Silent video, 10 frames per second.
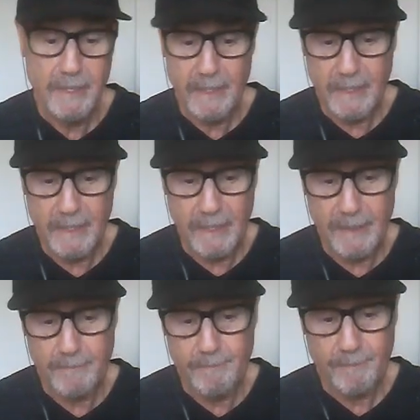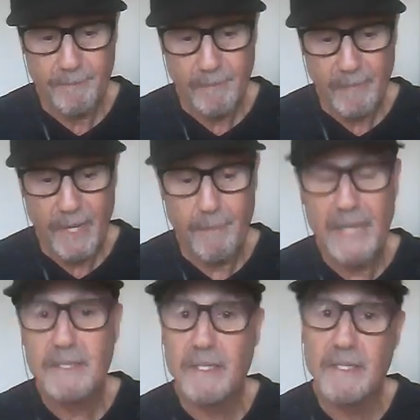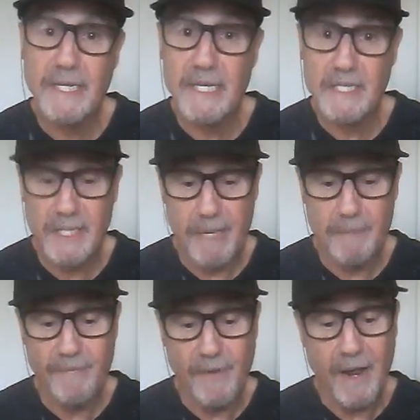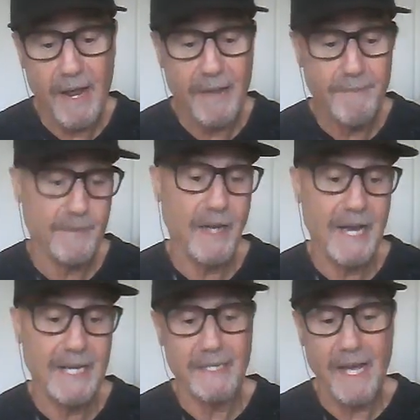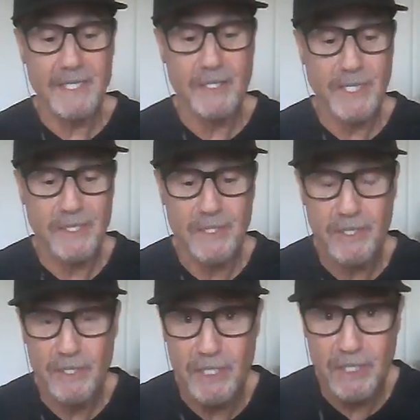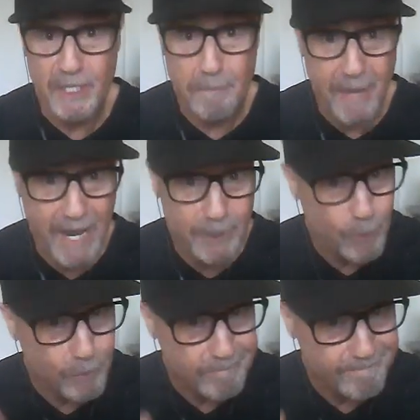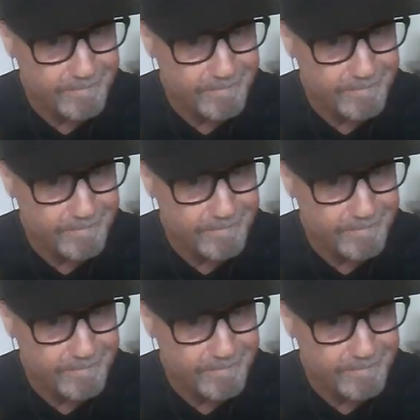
How about the DSM-5, Diagnostic and Statistic Manual?